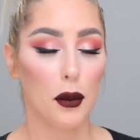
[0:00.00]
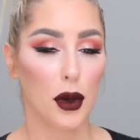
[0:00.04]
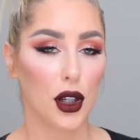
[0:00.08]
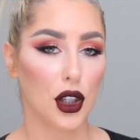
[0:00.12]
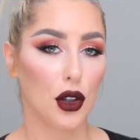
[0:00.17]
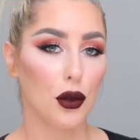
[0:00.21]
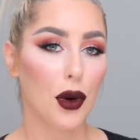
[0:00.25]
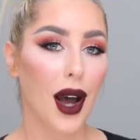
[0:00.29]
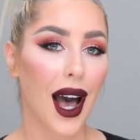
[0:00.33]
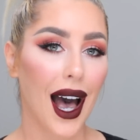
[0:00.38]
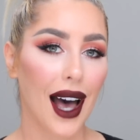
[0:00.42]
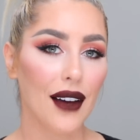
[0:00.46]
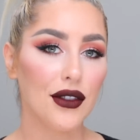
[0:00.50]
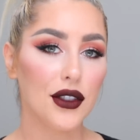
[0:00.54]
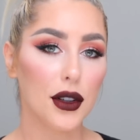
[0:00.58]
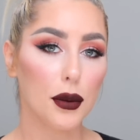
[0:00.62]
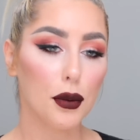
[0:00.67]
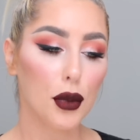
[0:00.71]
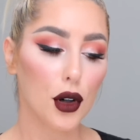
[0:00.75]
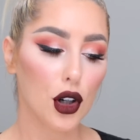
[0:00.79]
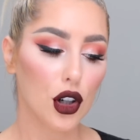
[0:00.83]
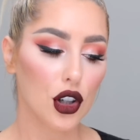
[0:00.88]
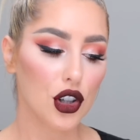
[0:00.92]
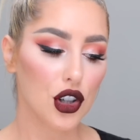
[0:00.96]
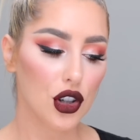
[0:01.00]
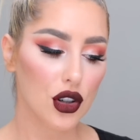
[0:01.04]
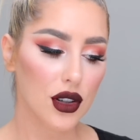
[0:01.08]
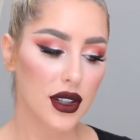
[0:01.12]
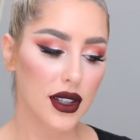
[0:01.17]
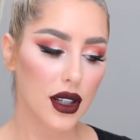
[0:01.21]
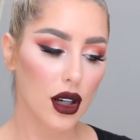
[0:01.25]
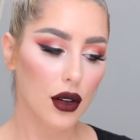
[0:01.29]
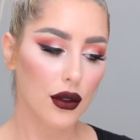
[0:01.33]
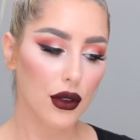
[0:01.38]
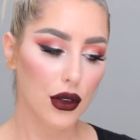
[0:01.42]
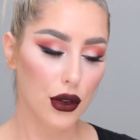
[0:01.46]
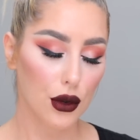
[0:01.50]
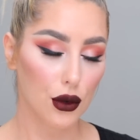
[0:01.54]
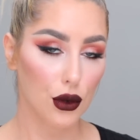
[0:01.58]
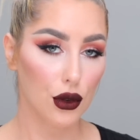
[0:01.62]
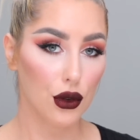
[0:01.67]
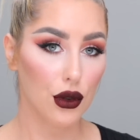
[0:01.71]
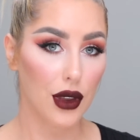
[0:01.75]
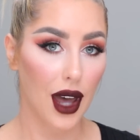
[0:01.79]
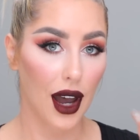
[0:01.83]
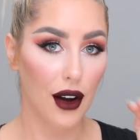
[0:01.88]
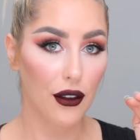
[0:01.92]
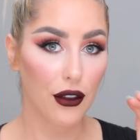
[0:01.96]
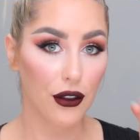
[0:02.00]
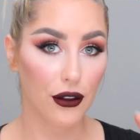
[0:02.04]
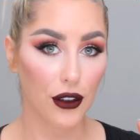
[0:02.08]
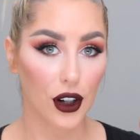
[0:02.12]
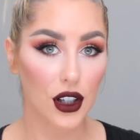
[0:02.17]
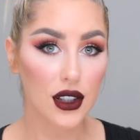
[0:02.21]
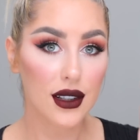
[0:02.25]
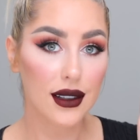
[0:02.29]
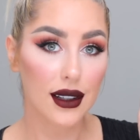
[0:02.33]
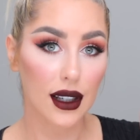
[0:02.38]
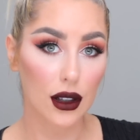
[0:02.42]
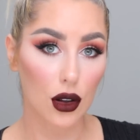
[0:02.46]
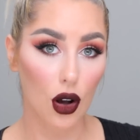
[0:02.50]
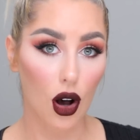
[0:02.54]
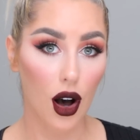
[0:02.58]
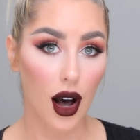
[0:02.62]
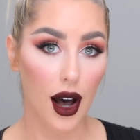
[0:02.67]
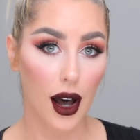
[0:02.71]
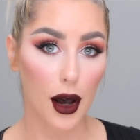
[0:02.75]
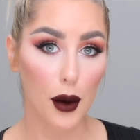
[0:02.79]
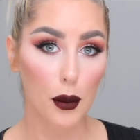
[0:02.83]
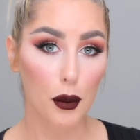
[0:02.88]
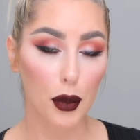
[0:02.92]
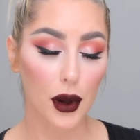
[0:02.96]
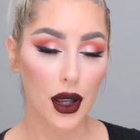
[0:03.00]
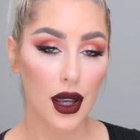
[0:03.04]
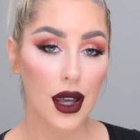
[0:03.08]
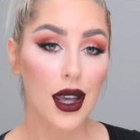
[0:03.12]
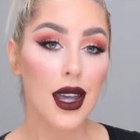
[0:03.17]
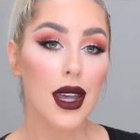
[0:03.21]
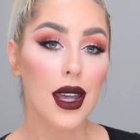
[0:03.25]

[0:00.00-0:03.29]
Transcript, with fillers: But you have to push yourself through that first little hump